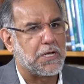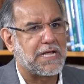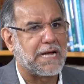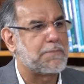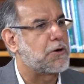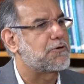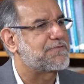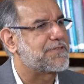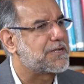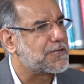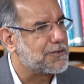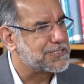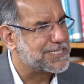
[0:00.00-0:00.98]
come out of the
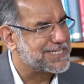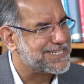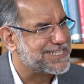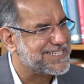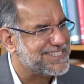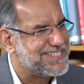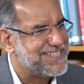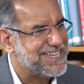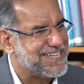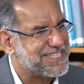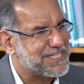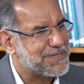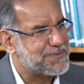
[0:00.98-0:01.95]
closet
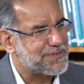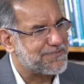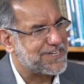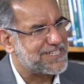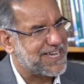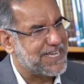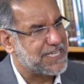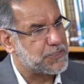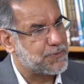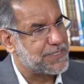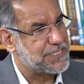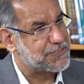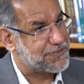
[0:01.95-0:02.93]
in terms of our ties
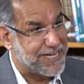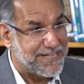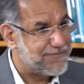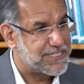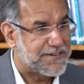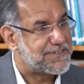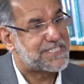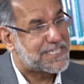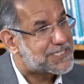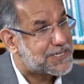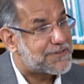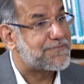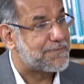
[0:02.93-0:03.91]
with Israel, which have
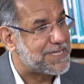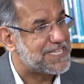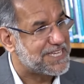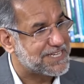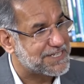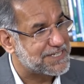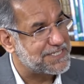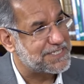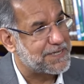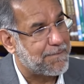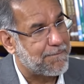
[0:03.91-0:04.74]
existed for many years,